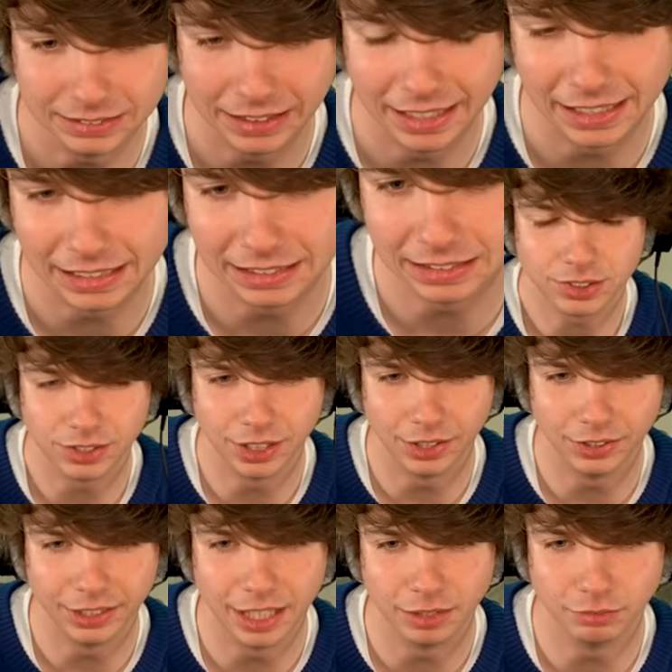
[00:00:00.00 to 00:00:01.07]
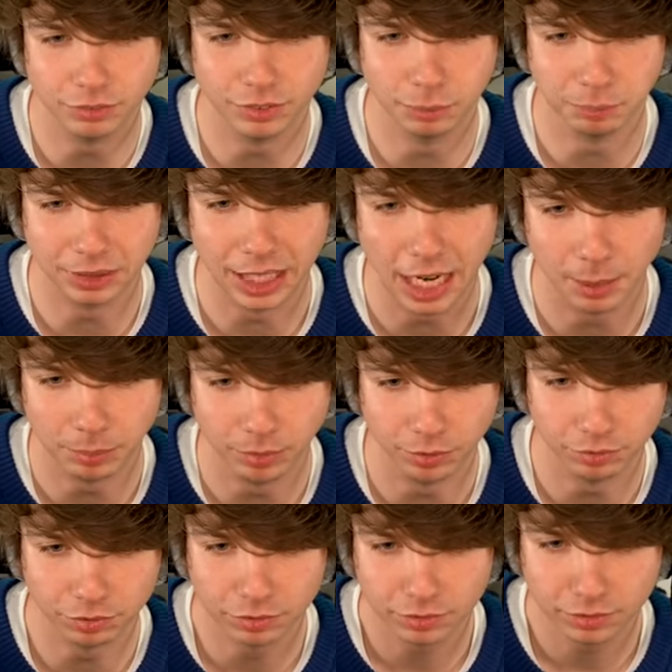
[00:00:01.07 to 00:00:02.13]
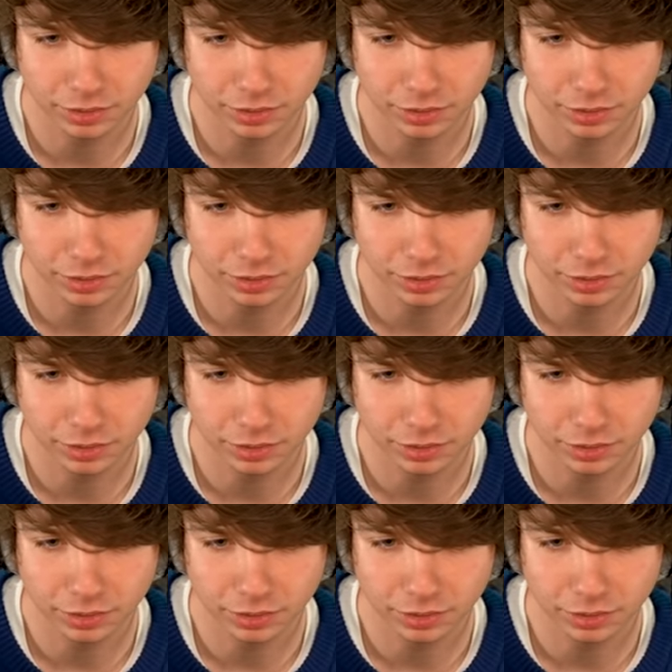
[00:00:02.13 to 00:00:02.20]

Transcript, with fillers: Yeah. So now they have them captive.